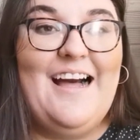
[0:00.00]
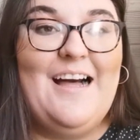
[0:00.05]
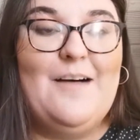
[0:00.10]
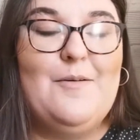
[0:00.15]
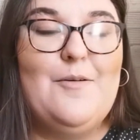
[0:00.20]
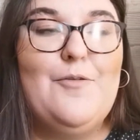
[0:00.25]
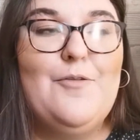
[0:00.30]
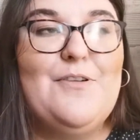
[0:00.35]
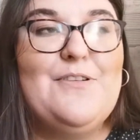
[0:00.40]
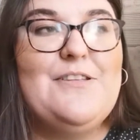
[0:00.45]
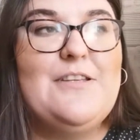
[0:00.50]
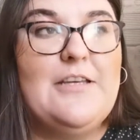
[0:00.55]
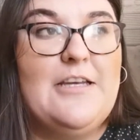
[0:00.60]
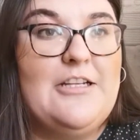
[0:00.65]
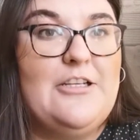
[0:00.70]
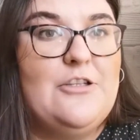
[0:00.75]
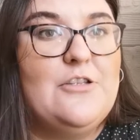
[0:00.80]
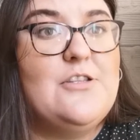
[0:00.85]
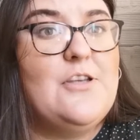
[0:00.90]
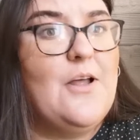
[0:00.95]
Of course, you
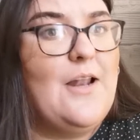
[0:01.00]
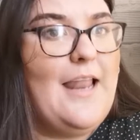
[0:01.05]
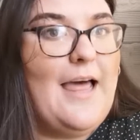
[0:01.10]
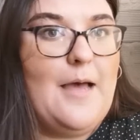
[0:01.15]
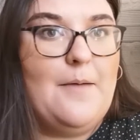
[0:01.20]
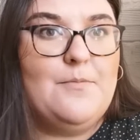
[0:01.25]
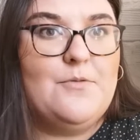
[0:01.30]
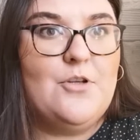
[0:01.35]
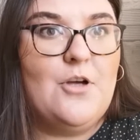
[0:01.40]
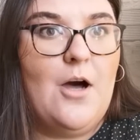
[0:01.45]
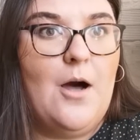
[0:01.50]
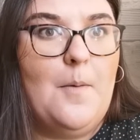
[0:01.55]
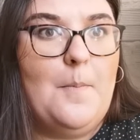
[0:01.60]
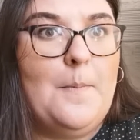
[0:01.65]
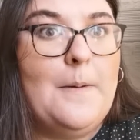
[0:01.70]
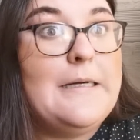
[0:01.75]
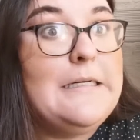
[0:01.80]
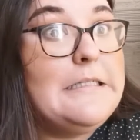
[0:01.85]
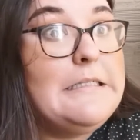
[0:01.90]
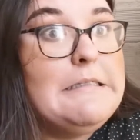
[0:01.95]
can use your
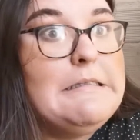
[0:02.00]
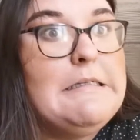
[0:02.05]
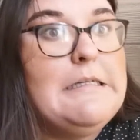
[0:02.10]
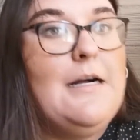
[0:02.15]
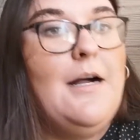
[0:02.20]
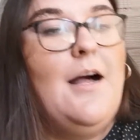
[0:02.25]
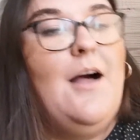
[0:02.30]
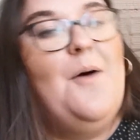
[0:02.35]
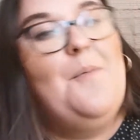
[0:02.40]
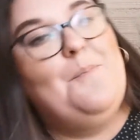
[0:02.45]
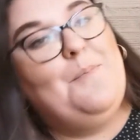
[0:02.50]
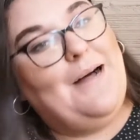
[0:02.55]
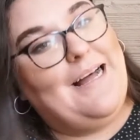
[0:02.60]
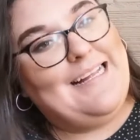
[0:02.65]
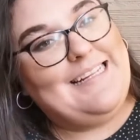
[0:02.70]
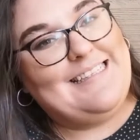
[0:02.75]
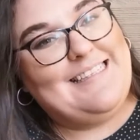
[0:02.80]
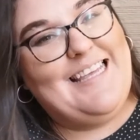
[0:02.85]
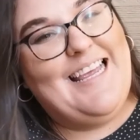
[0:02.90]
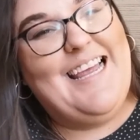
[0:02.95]
laptop,
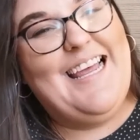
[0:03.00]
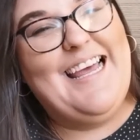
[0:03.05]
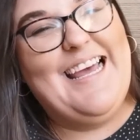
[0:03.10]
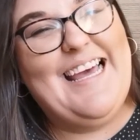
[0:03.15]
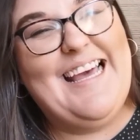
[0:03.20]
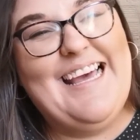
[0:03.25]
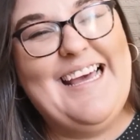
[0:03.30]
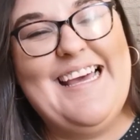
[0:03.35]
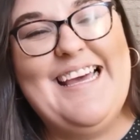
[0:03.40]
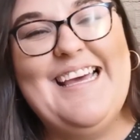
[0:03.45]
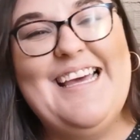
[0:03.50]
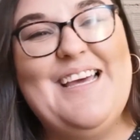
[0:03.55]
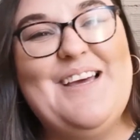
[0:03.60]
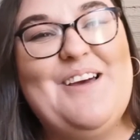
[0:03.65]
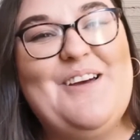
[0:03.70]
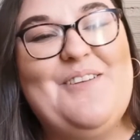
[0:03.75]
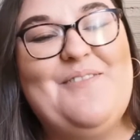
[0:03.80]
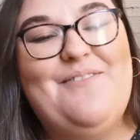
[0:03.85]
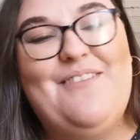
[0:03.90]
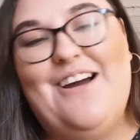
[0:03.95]
but
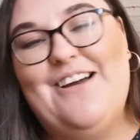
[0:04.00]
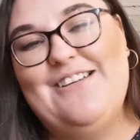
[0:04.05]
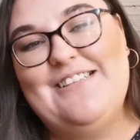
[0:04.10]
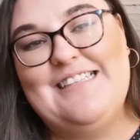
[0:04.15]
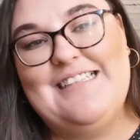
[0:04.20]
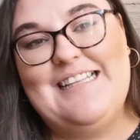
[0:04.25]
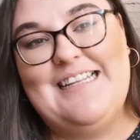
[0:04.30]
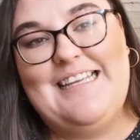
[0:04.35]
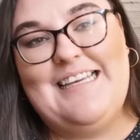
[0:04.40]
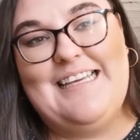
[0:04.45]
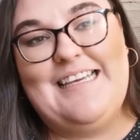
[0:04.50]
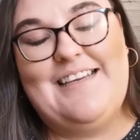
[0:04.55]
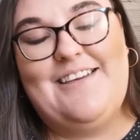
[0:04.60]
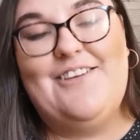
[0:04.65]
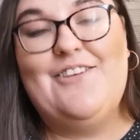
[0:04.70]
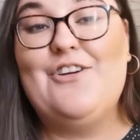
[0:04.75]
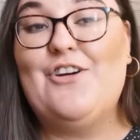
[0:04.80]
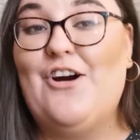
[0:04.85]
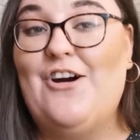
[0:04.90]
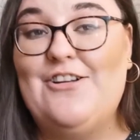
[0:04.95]
mostly
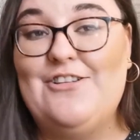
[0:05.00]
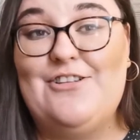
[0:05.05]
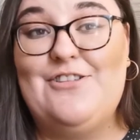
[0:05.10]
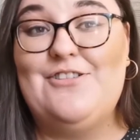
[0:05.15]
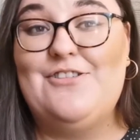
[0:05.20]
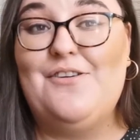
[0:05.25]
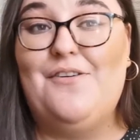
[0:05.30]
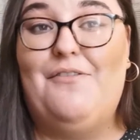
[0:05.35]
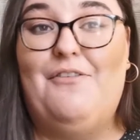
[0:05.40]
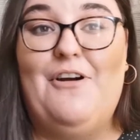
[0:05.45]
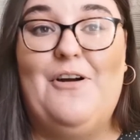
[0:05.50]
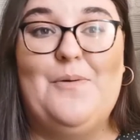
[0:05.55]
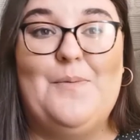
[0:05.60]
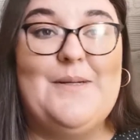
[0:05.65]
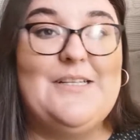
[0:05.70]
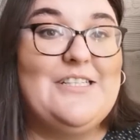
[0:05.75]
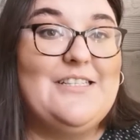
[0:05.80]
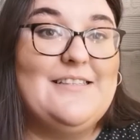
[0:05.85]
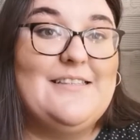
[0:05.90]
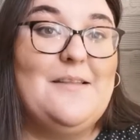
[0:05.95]
you can't use your
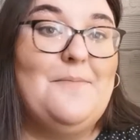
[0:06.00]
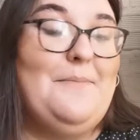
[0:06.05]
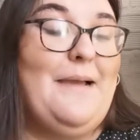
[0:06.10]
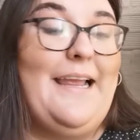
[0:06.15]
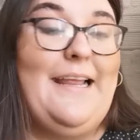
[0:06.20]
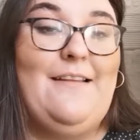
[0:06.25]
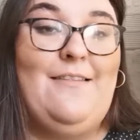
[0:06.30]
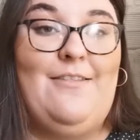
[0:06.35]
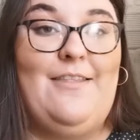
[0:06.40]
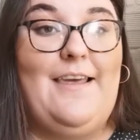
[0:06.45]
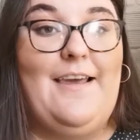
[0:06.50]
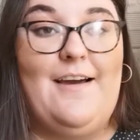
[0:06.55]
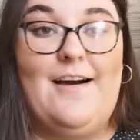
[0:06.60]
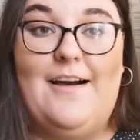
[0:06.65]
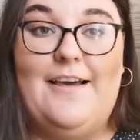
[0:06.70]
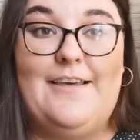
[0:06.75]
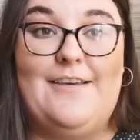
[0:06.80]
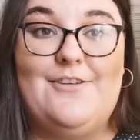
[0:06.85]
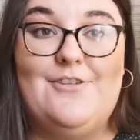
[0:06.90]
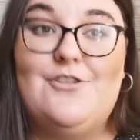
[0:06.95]
phone, which is the main thing
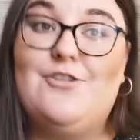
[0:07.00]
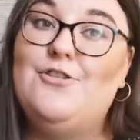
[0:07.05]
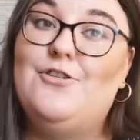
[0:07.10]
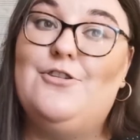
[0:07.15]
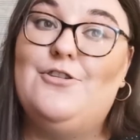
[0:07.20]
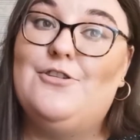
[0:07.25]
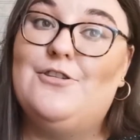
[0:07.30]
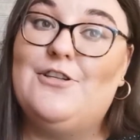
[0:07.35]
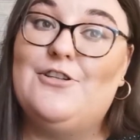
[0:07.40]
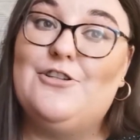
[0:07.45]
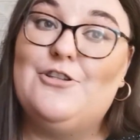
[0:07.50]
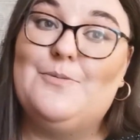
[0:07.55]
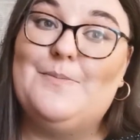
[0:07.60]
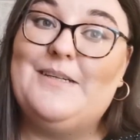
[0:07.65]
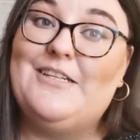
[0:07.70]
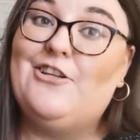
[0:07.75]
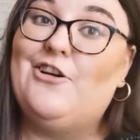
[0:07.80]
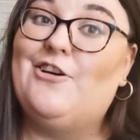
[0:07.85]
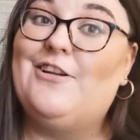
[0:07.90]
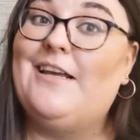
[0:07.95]
I use to do social
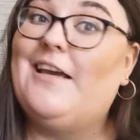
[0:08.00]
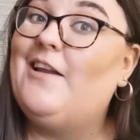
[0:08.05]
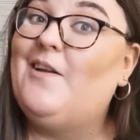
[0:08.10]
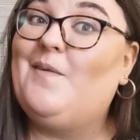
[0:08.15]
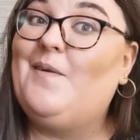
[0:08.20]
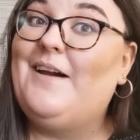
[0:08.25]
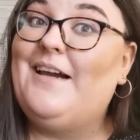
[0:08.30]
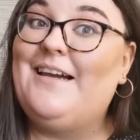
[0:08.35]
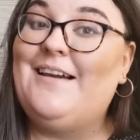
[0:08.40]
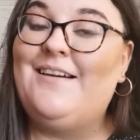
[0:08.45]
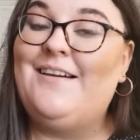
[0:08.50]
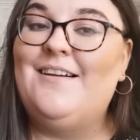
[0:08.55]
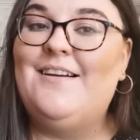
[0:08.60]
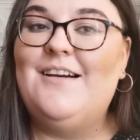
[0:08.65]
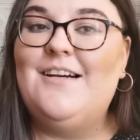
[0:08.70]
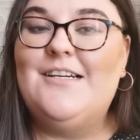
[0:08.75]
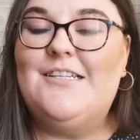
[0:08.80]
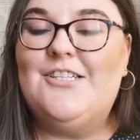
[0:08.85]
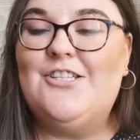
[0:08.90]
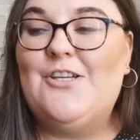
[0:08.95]
media on anyway.
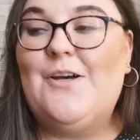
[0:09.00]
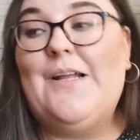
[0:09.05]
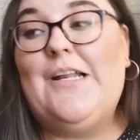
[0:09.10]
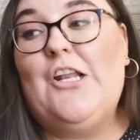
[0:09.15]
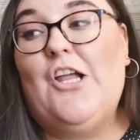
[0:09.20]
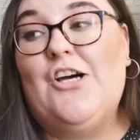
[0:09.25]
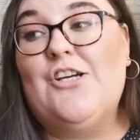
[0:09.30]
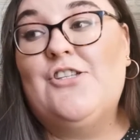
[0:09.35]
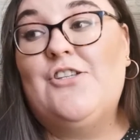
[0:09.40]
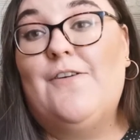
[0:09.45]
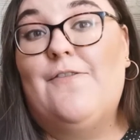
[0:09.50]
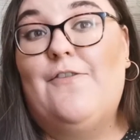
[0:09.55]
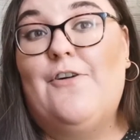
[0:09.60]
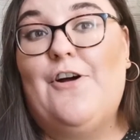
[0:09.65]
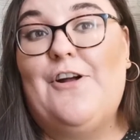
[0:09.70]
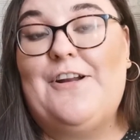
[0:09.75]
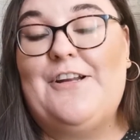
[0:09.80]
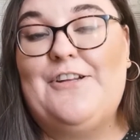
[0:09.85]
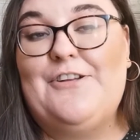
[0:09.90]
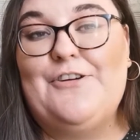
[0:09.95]
So it locks your
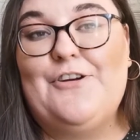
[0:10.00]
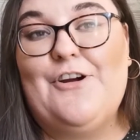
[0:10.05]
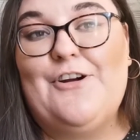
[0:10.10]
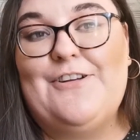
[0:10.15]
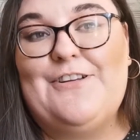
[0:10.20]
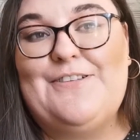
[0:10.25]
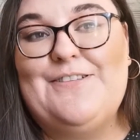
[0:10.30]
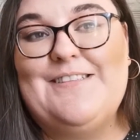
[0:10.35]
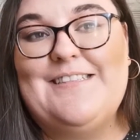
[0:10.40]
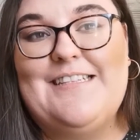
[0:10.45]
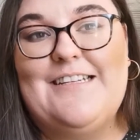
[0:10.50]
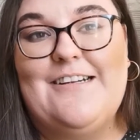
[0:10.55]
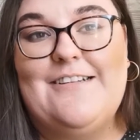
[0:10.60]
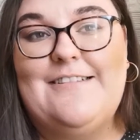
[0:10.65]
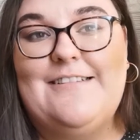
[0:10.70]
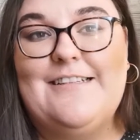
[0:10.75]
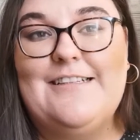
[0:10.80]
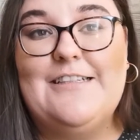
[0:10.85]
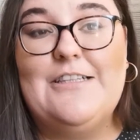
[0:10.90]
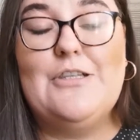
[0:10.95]
phone and you can't use it
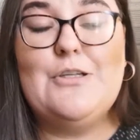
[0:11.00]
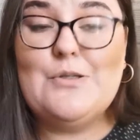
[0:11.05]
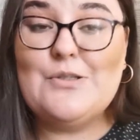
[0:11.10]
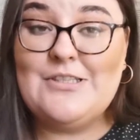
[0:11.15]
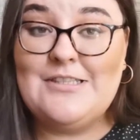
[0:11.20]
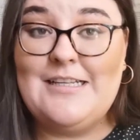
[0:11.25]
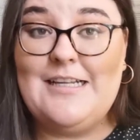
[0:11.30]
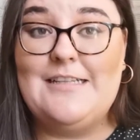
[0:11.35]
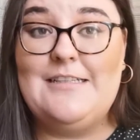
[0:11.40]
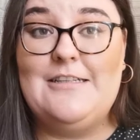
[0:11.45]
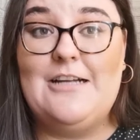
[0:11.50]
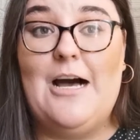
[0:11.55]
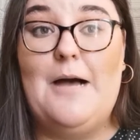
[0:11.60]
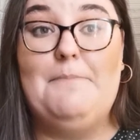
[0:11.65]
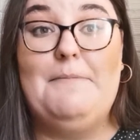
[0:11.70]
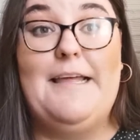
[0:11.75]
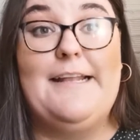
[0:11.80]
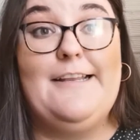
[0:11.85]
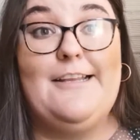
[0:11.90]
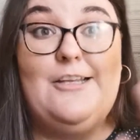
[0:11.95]
until your study
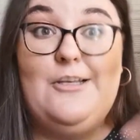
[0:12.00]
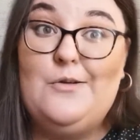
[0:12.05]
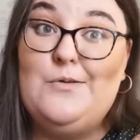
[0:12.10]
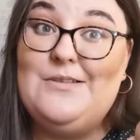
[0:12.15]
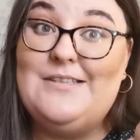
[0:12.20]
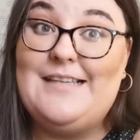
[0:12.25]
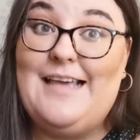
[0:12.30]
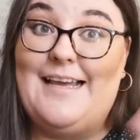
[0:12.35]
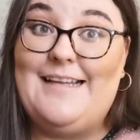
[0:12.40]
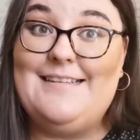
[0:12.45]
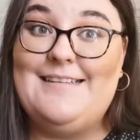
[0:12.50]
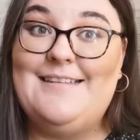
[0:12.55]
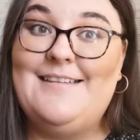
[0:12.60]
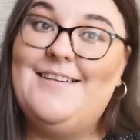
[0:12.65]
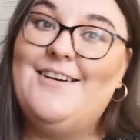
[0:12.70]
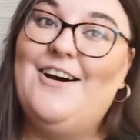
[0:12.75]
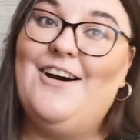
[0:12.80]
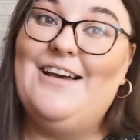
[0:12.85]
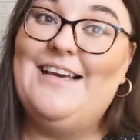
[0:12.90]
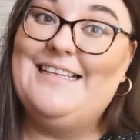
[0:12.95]
time that you set
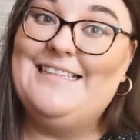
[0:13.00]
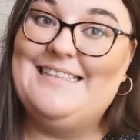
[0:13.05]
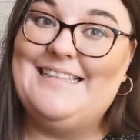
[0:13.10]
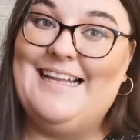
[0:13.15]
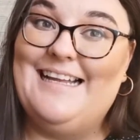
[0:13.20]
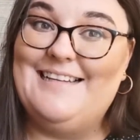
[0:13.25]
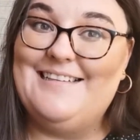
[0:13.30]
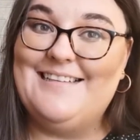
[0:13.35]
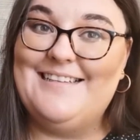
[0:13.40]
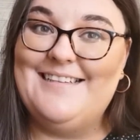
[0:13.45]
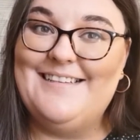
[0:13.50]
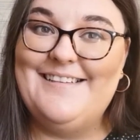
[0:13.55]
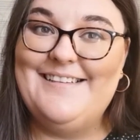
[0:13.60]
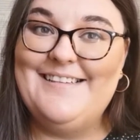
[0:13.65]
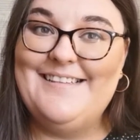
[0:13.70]
is done.